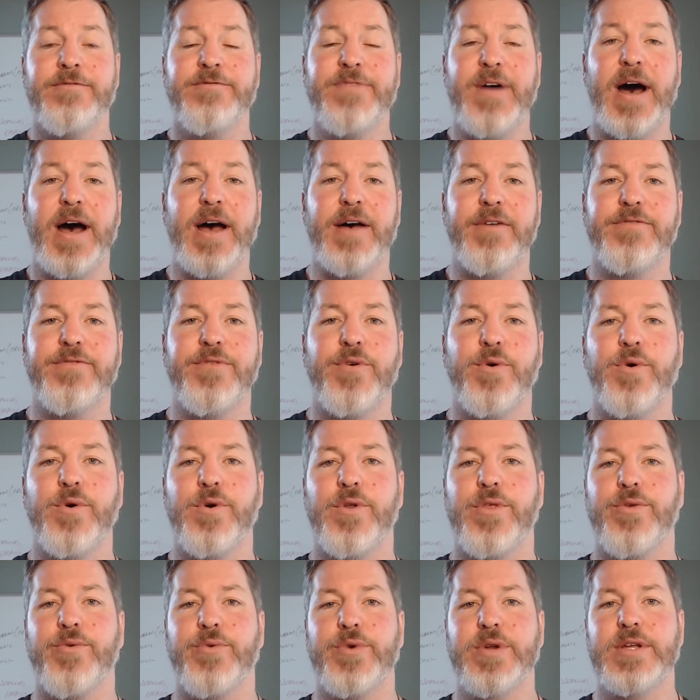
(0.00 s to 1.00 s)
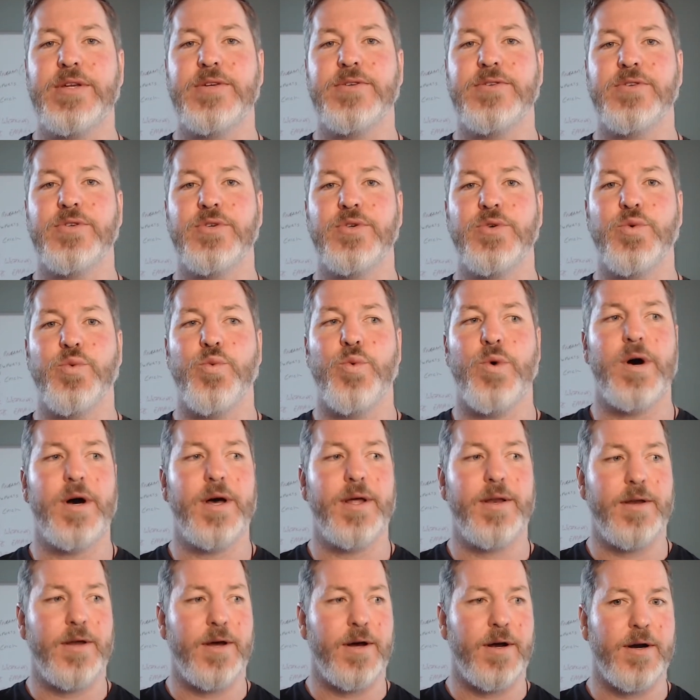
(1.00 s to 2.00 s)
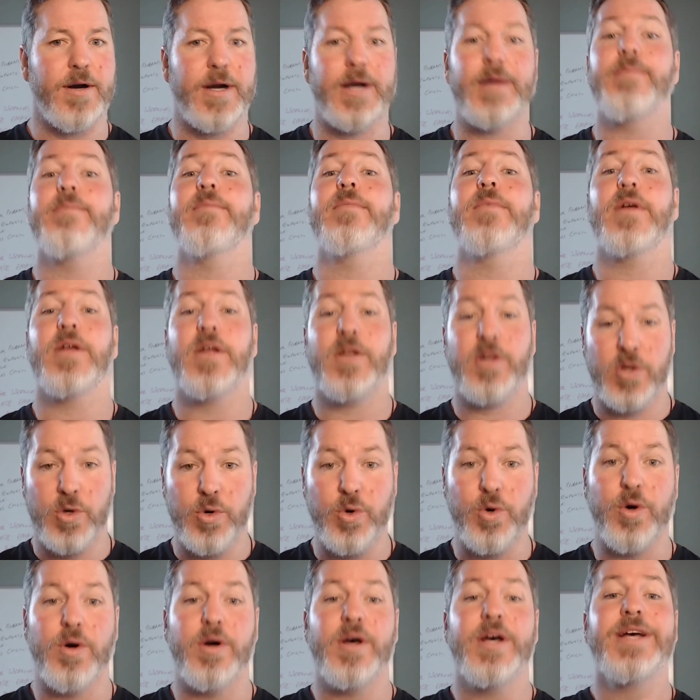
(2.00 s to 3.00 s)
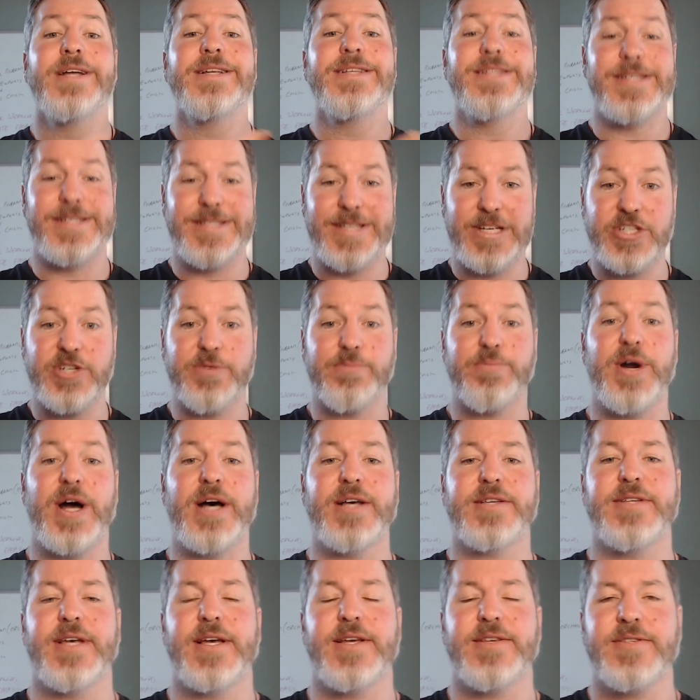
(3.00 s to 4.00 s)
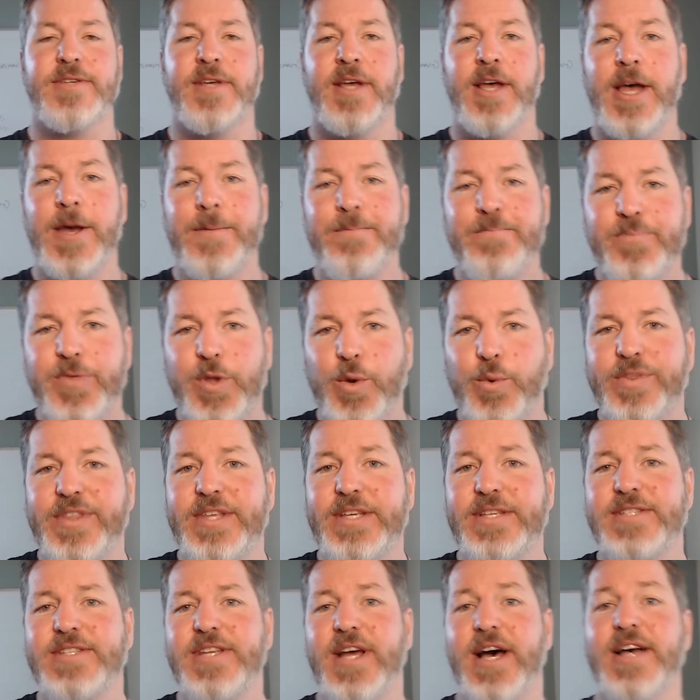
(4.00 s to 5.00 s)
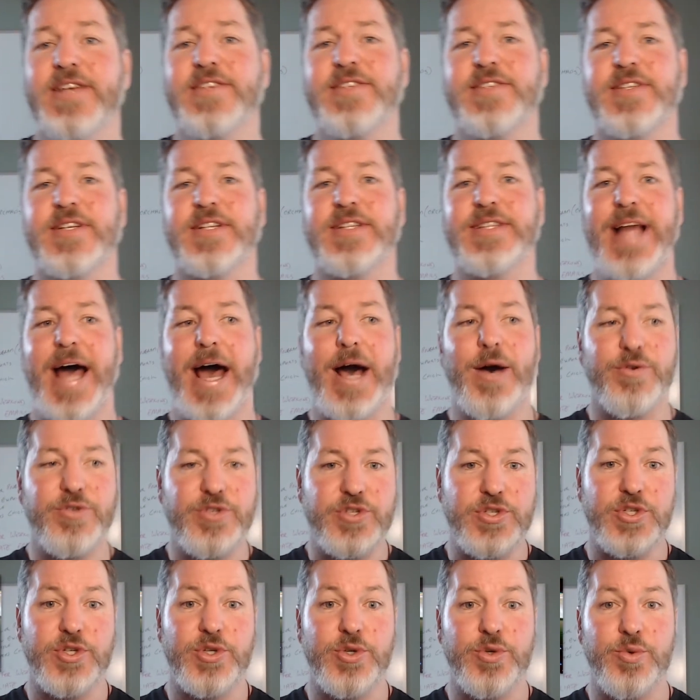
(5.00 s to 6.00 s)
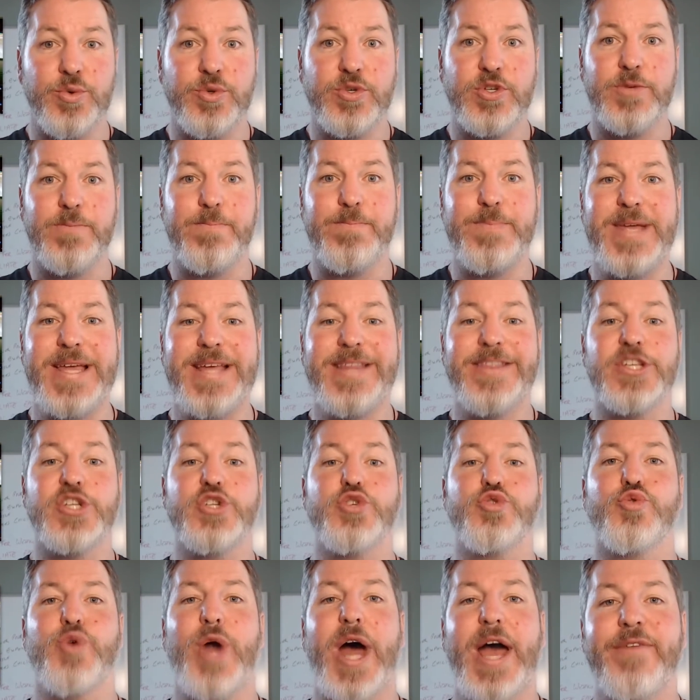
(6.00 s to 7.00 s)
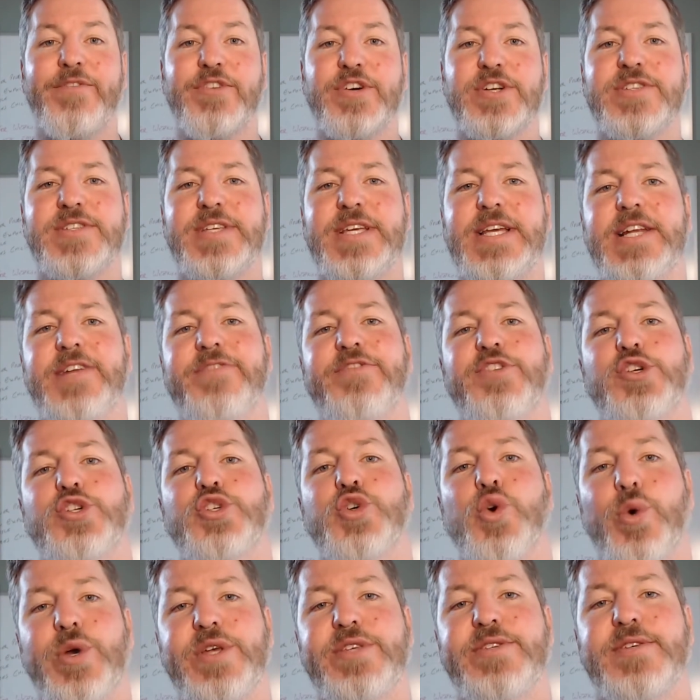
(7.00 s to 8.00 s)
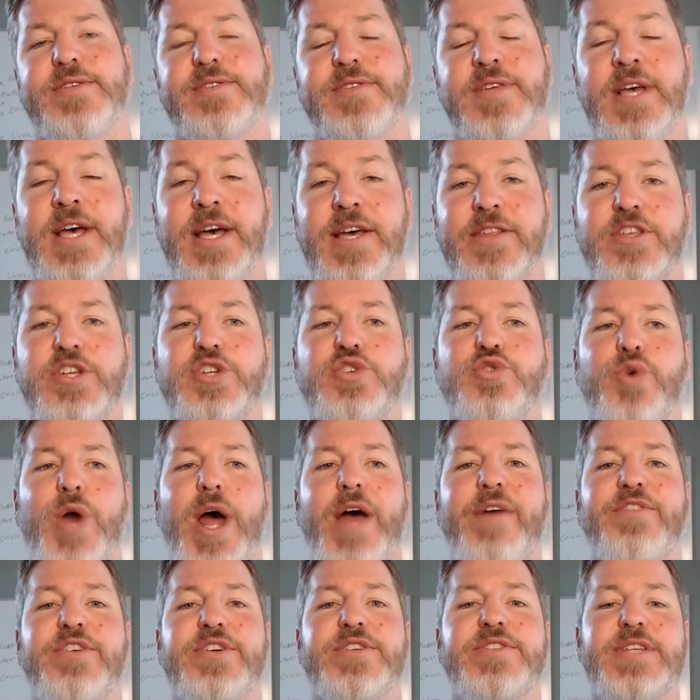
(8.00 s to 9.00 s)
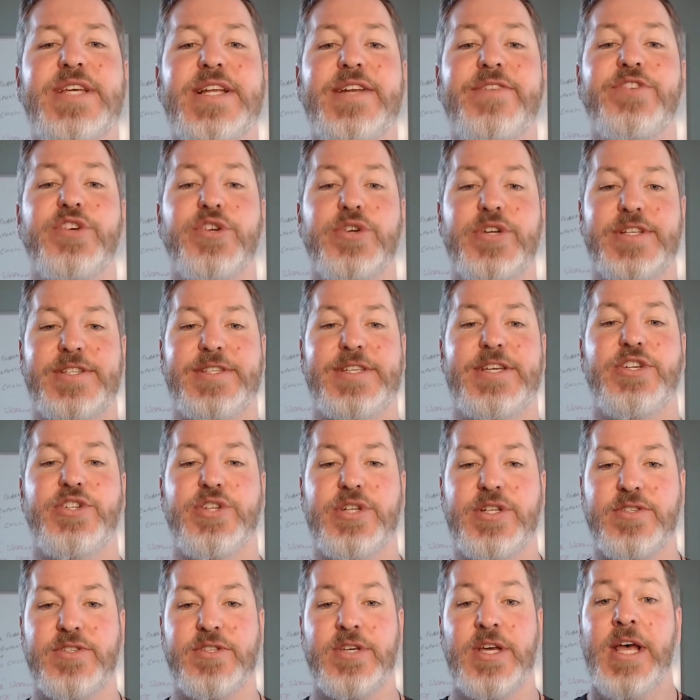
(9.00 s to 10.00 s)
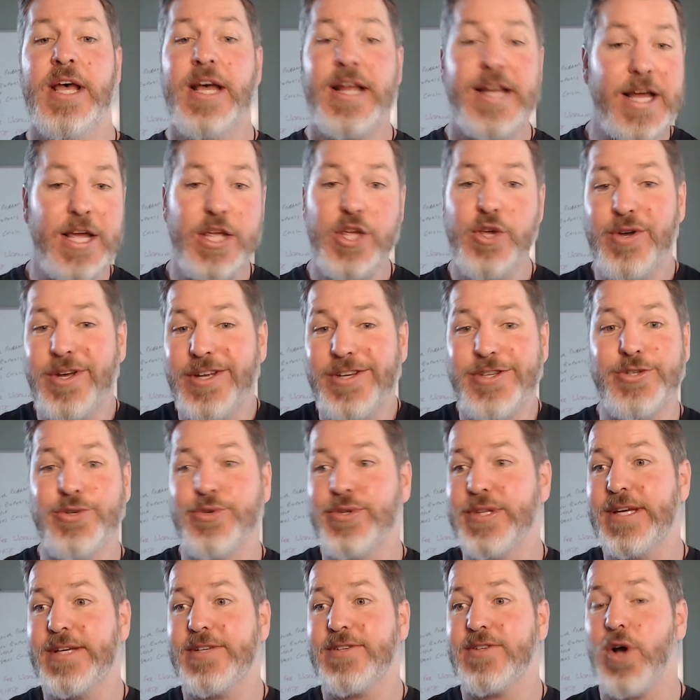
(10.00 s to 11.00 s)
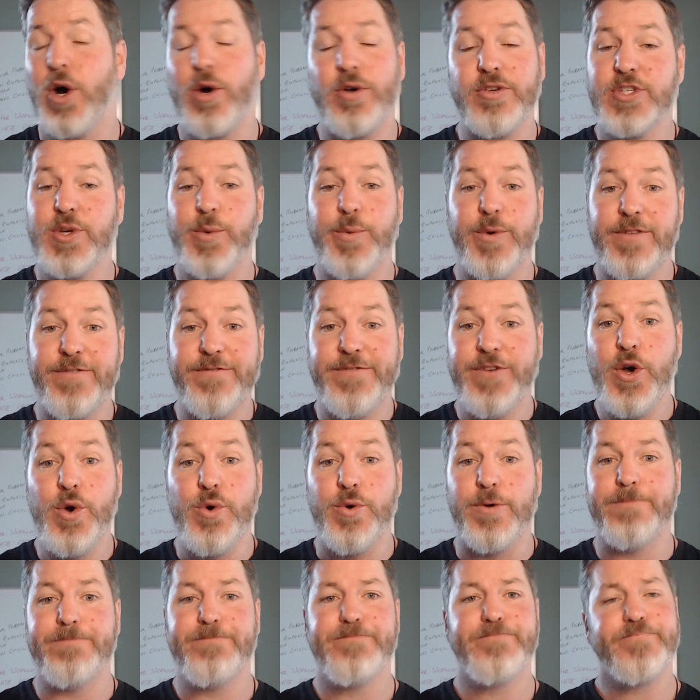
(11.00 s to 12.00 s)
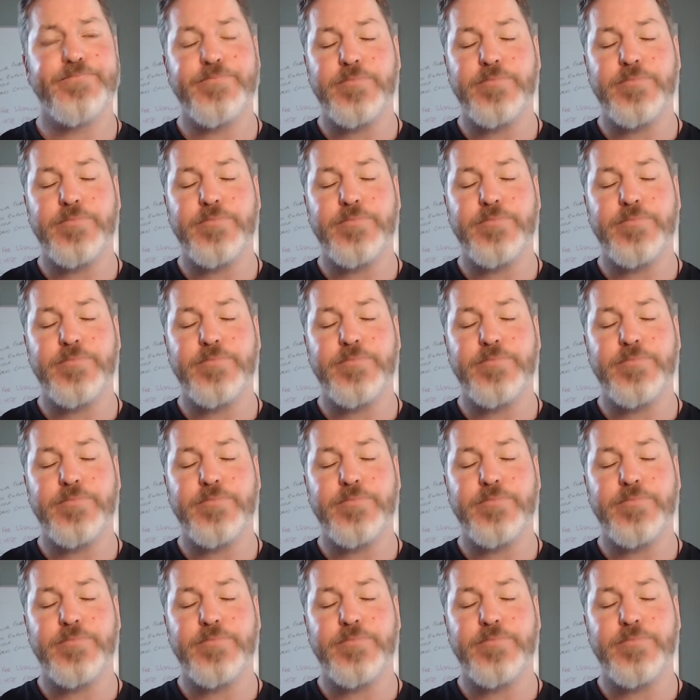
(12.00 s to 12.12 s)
5, 4, 3, 2, 1. All right, cool. Decision process. What this does is allows you to be in the driver's seat of your choices, the driver's seat of your decisions. Now you can do this also with food.